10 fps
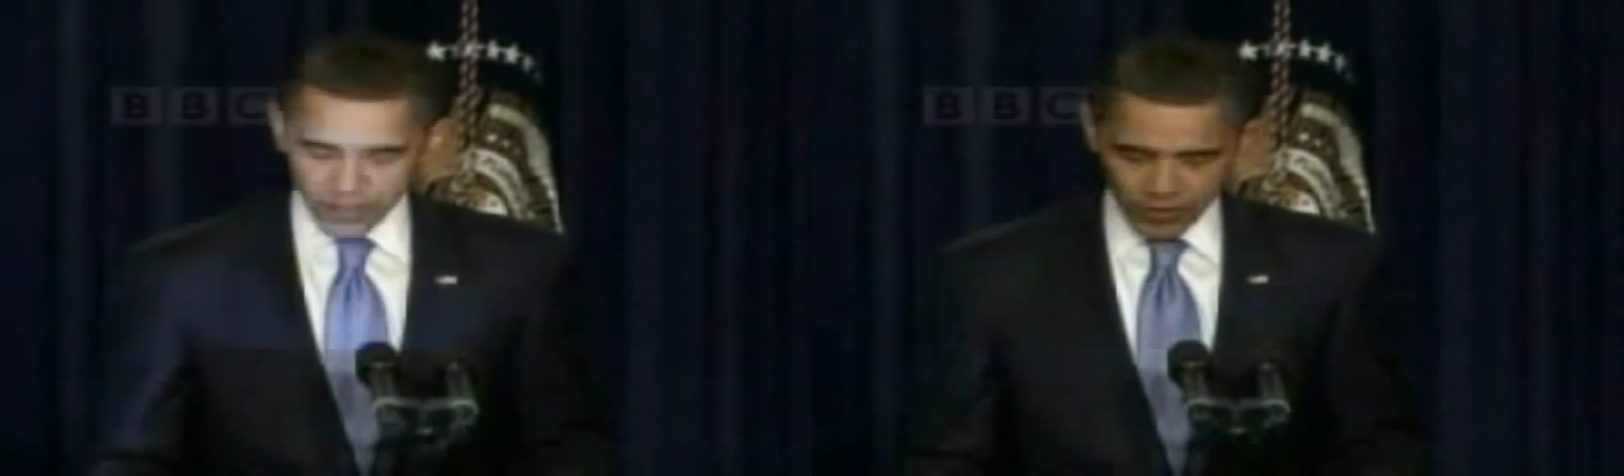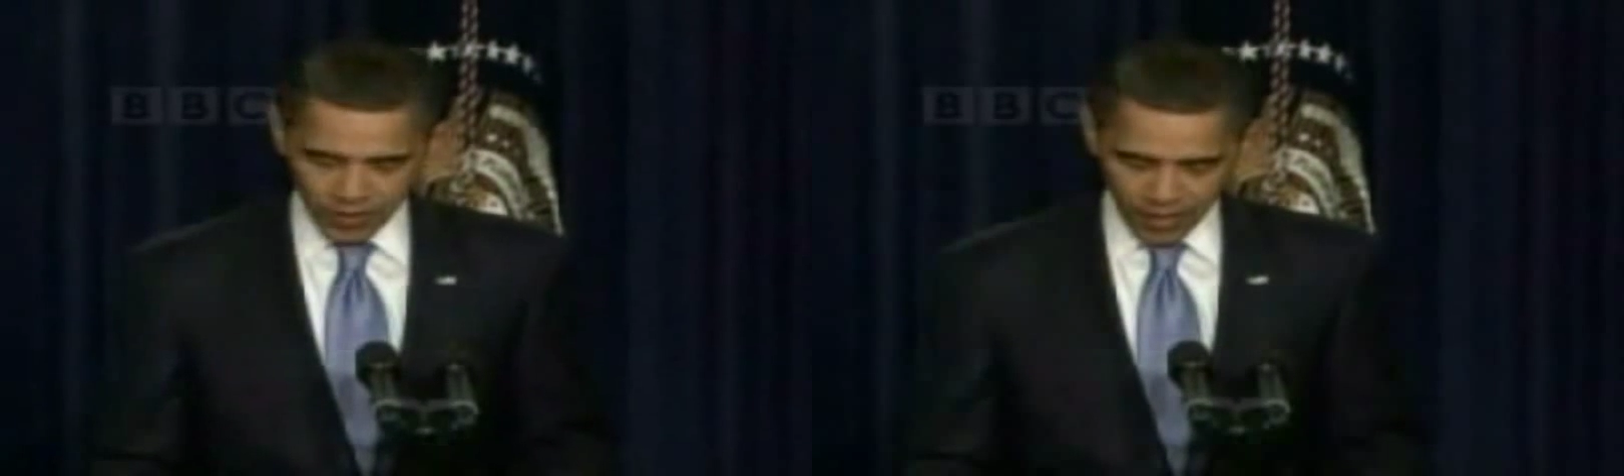
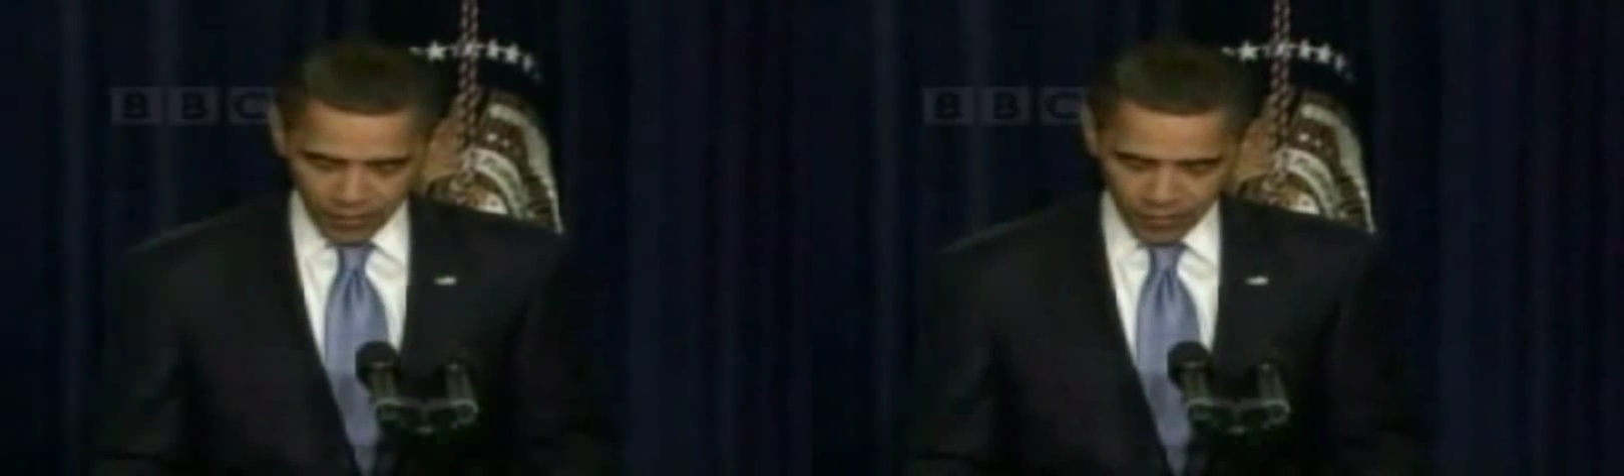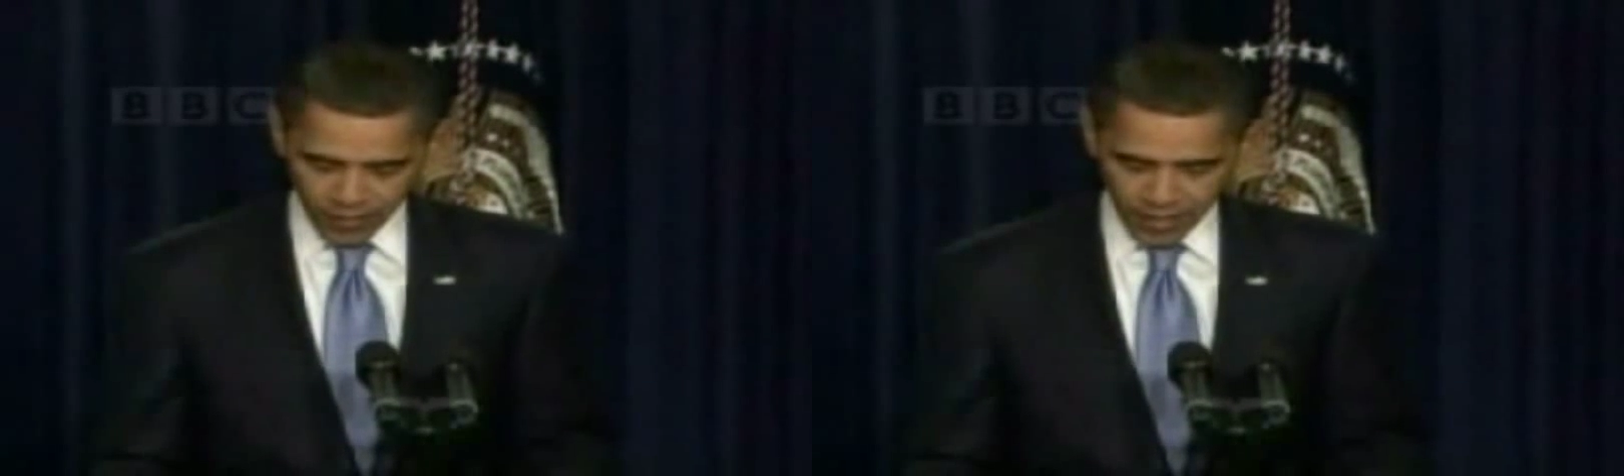we
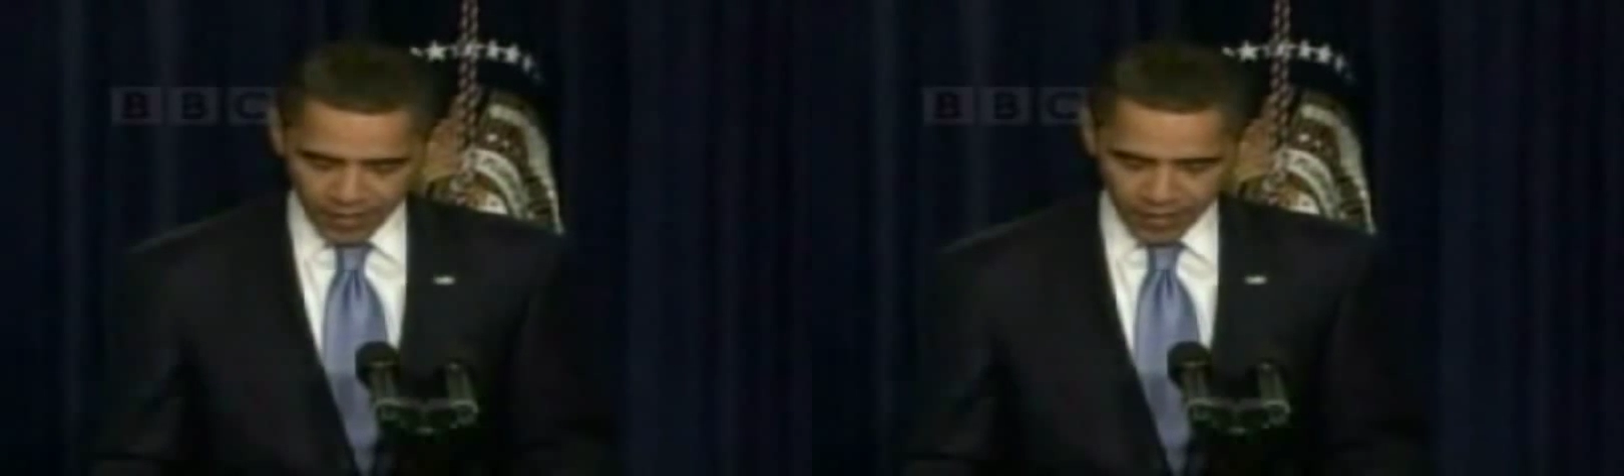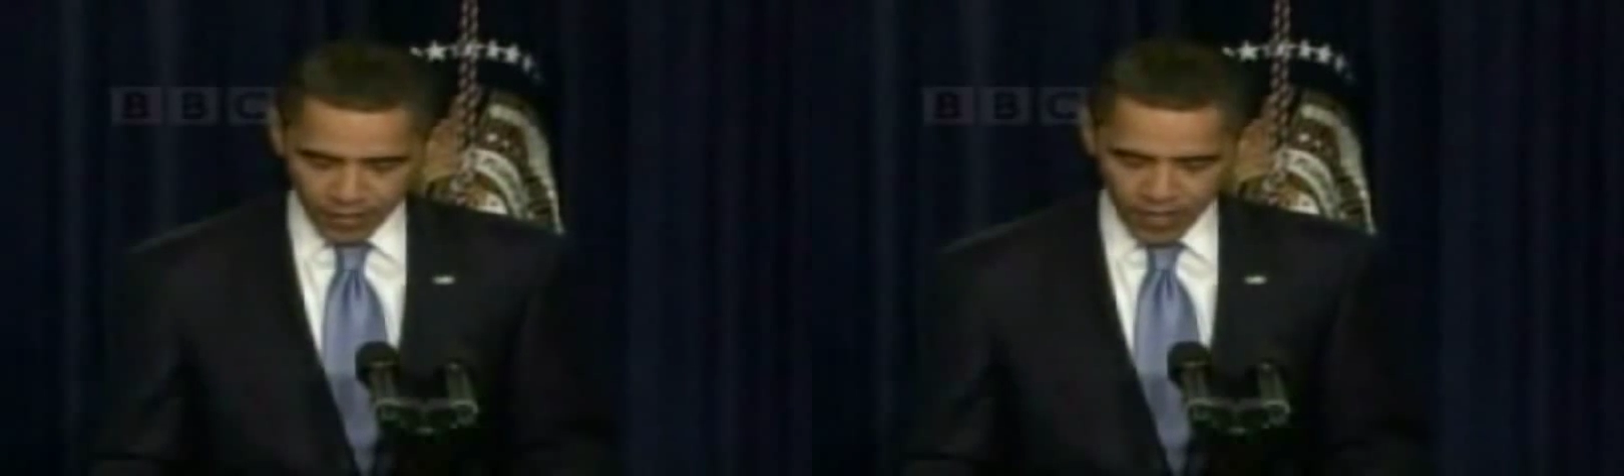should never
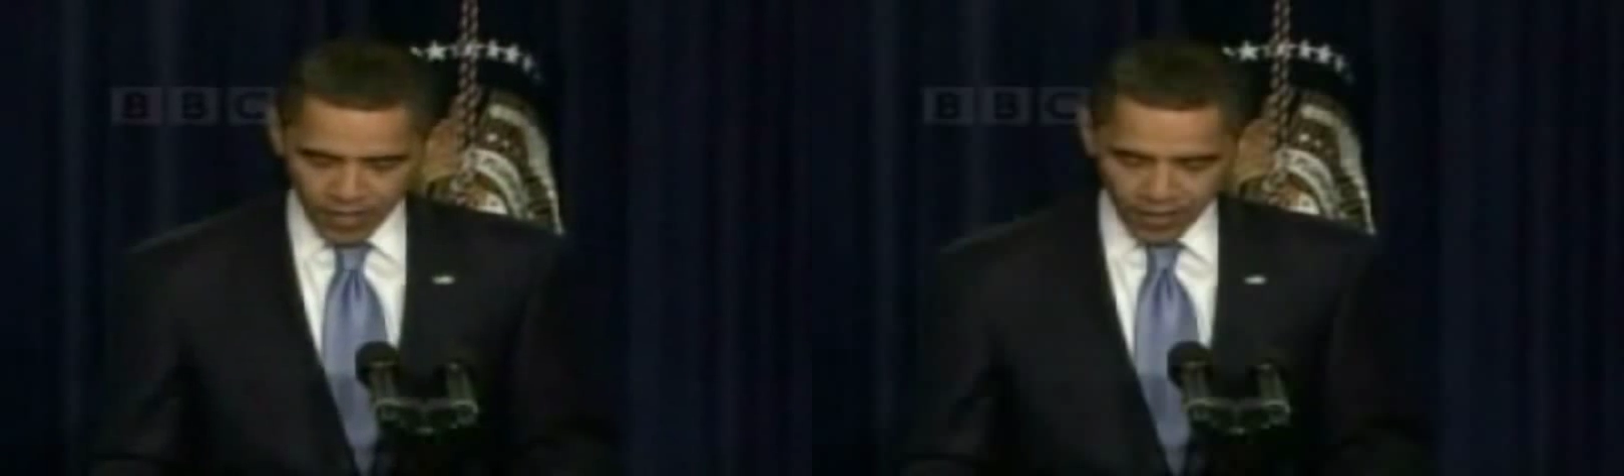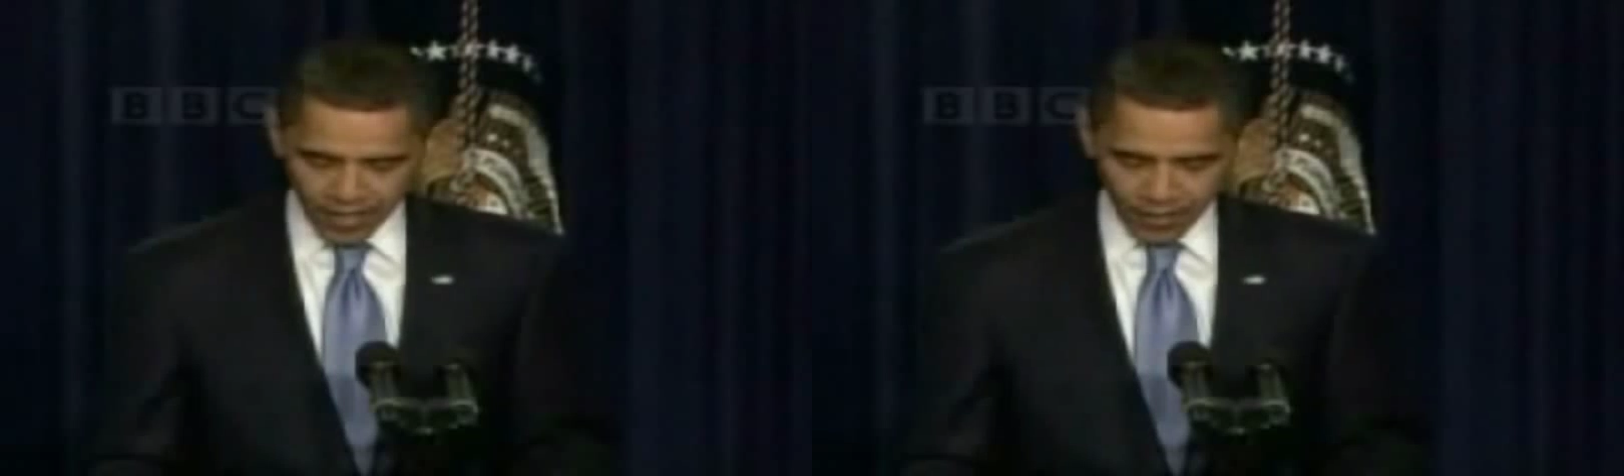forget that
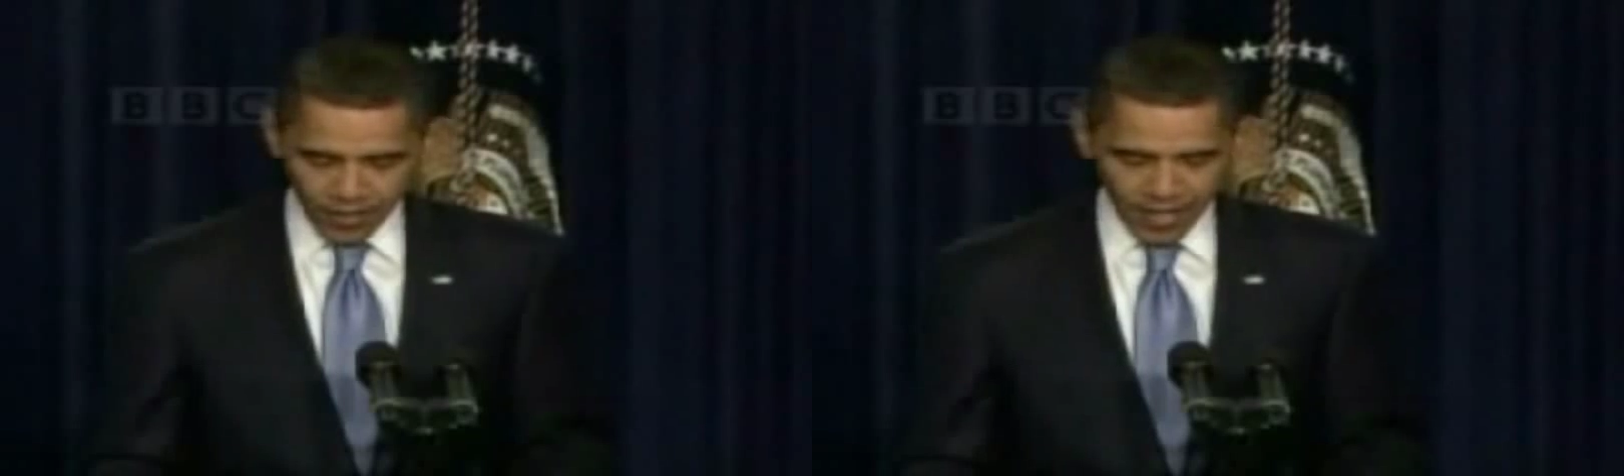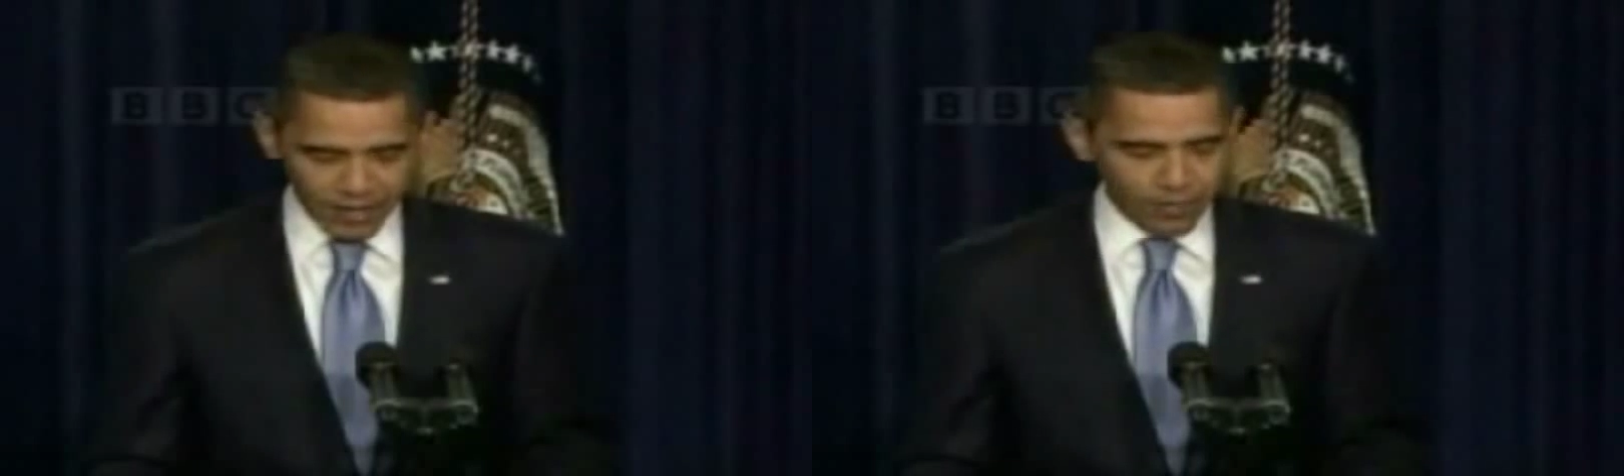we are here